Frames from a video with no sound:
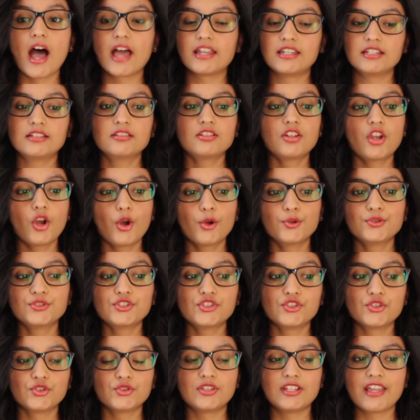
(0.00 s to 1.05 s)
I didn't go
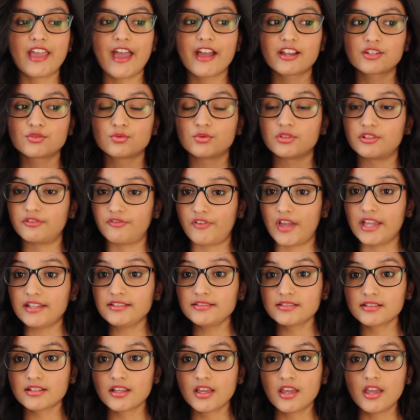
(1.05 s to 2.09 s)
to the actual
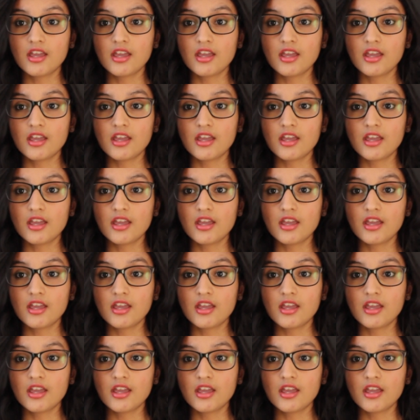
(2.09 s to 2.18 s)
event,